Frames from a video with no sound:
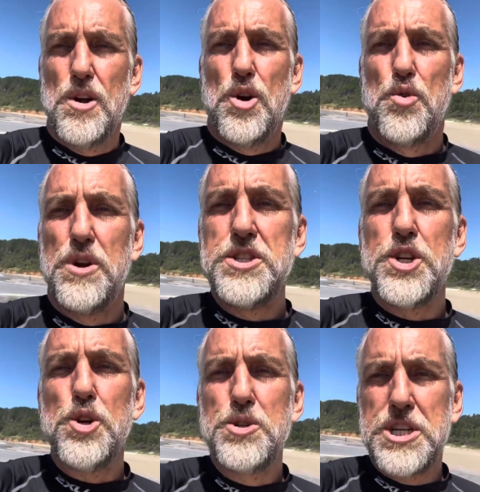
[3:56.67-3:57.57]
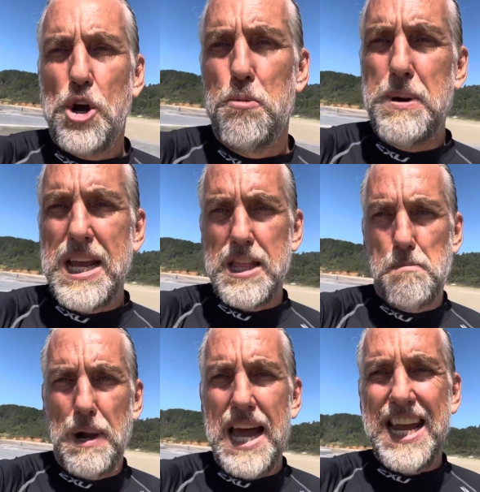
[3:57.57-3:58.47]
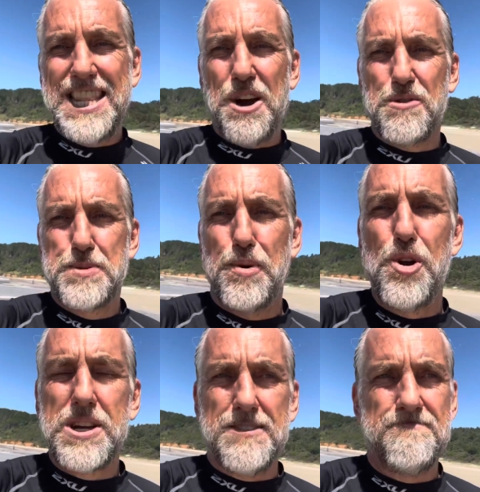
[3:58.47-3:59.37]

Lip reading: "Renewed shall be the blade that was broken."